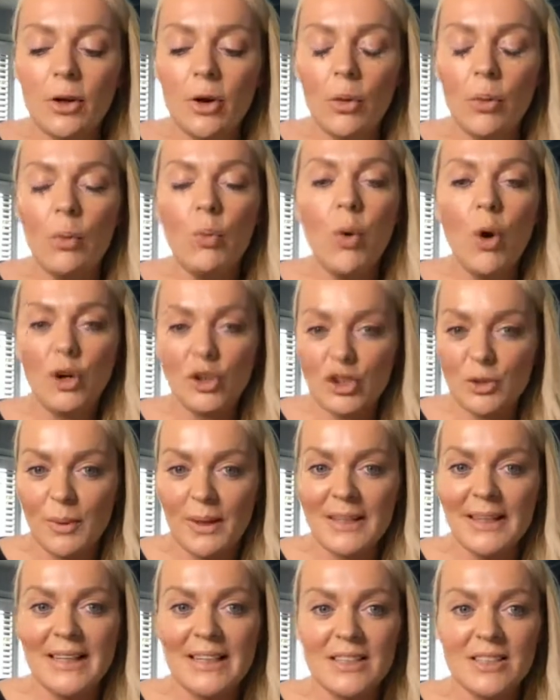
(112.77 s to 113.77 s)
what do I
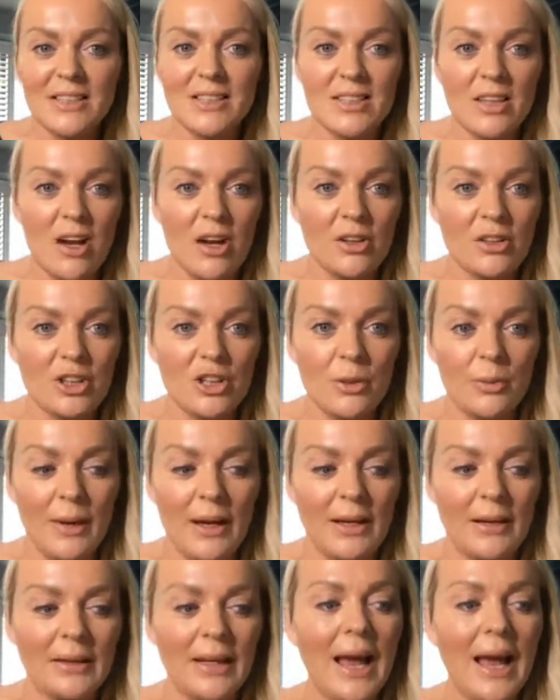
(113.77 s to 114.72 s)
need to start doing?